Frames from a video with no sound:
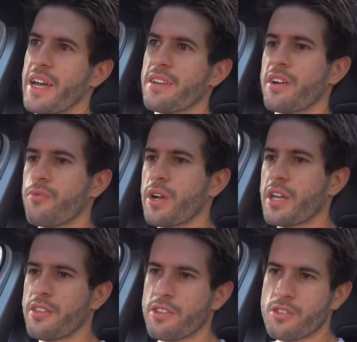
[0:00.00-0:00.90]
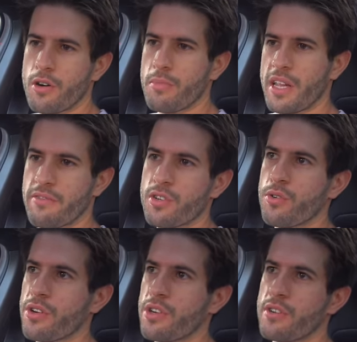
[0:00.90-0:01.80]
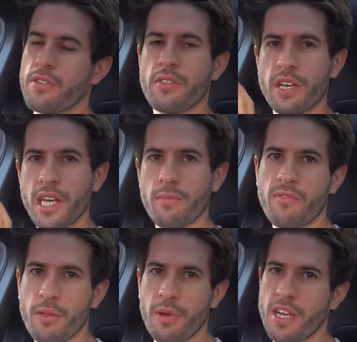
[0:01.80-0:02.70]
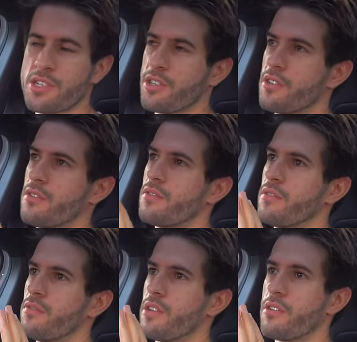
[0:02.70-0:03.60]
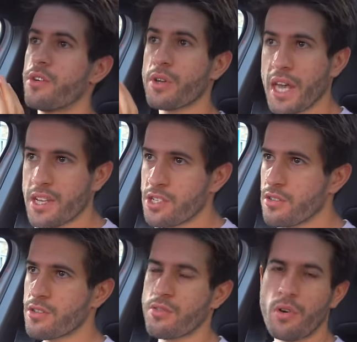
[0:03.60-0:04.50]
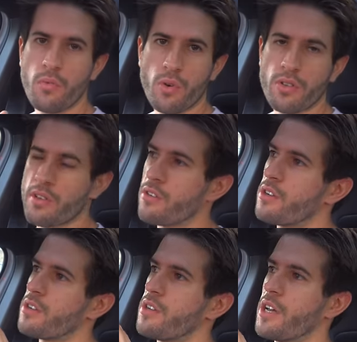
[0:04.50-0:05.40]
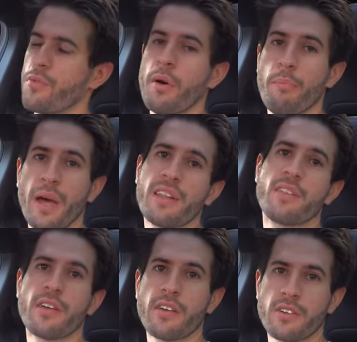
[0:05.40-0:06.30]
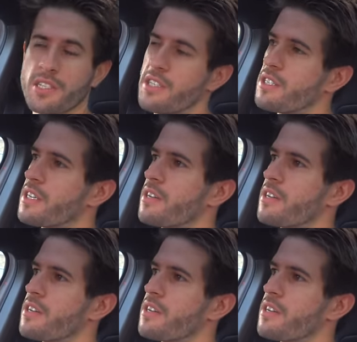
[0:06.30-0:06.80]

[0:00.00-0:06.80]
And I write in the top left corner the name of the patient, their location, so what ward they're on, and what bed that they're sitting